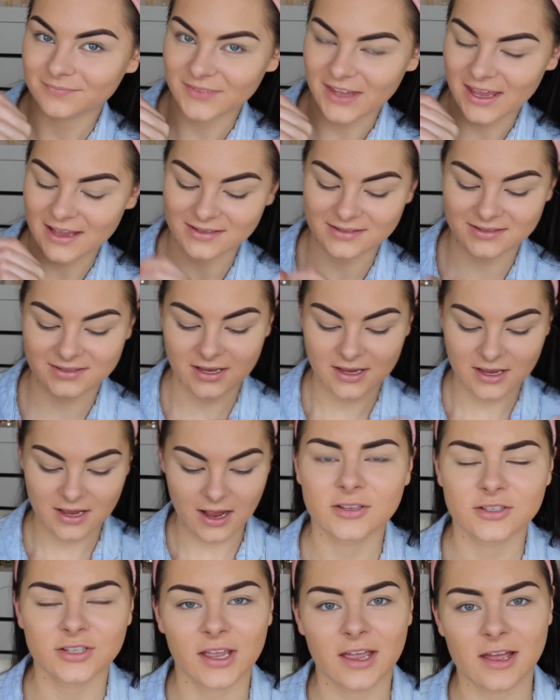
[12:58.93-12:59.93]
Yes.
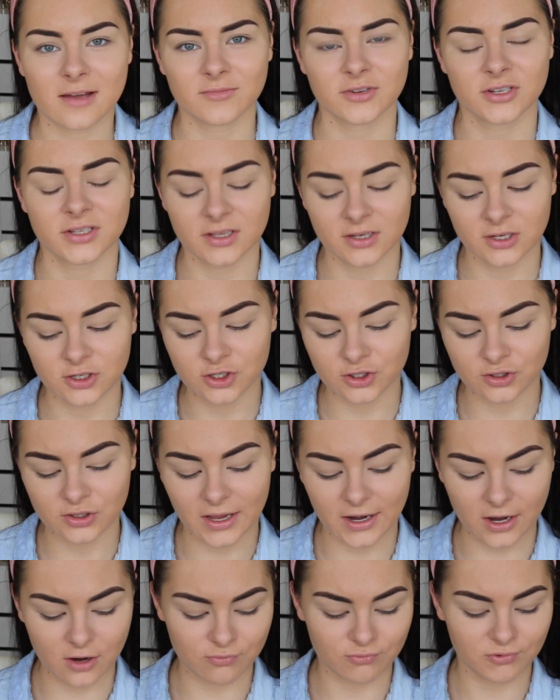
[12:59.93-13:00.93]
So yeah, I'm just going to do
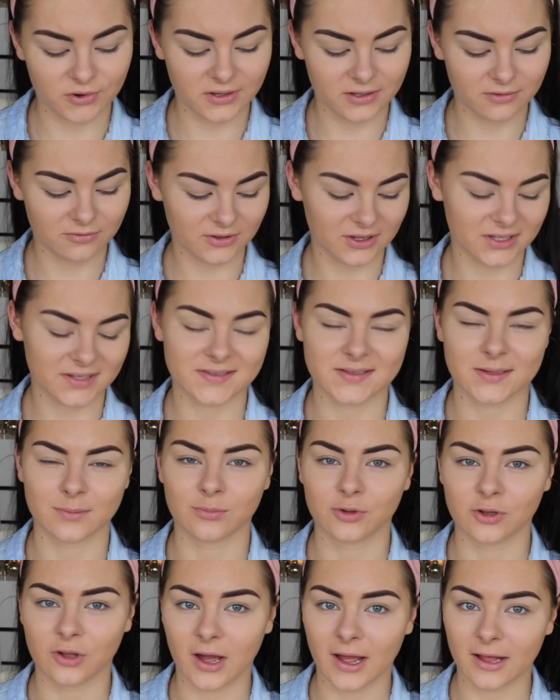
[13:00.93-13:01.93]
like a really
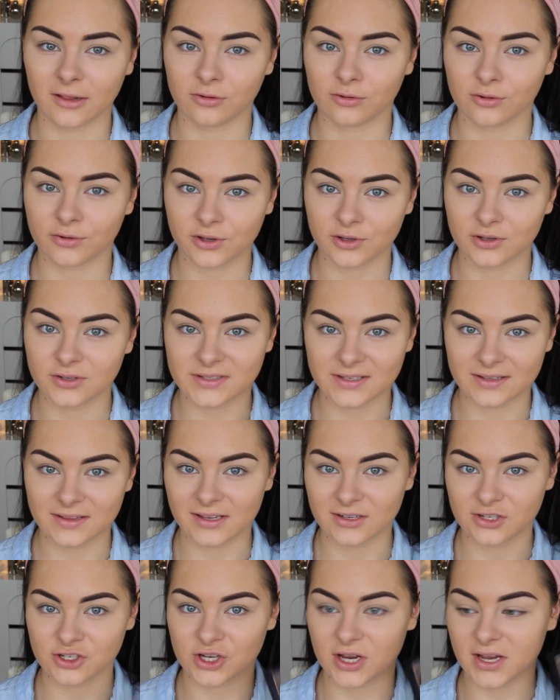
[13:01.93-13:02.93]
simple eye look using
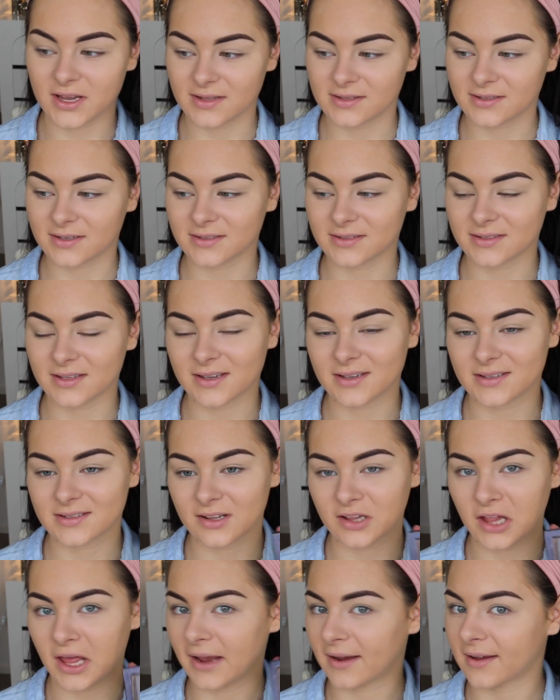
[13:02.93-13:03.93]
these shades because these
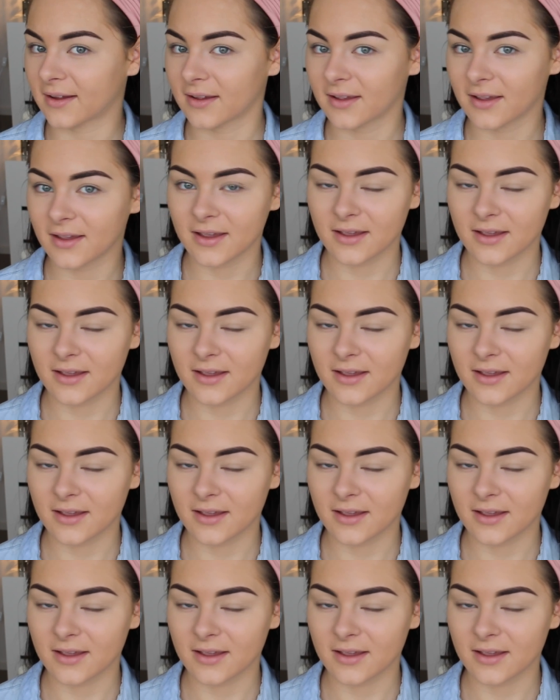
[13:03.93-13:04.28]
are like